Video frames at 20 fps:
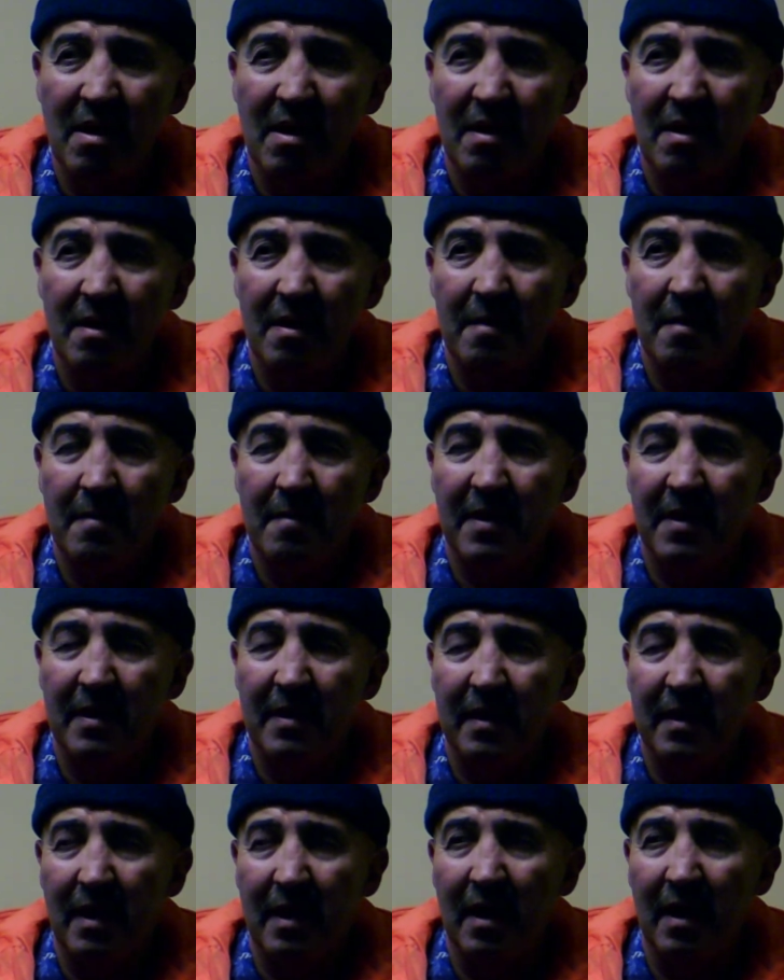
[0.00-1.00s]
But
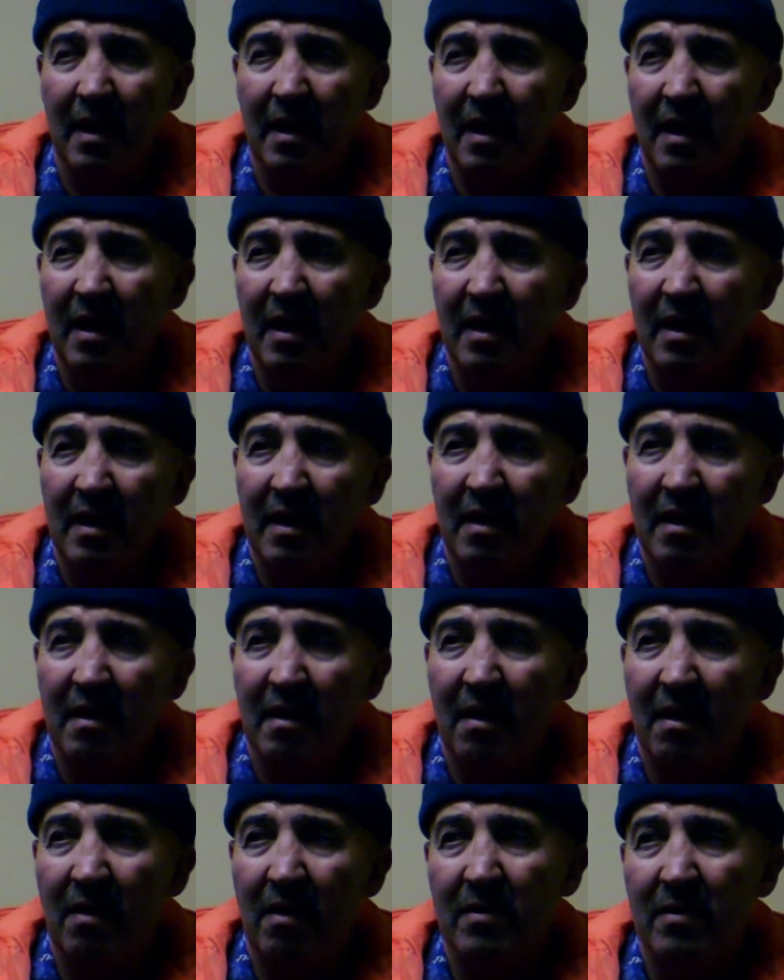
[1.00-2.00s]

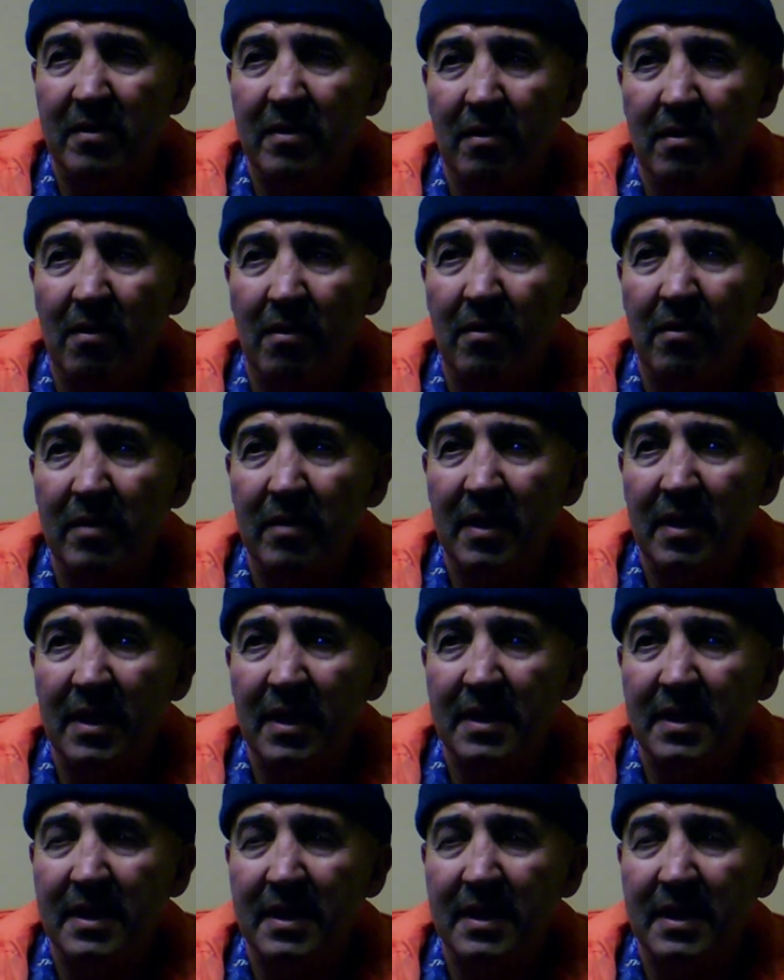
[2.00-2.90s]
also this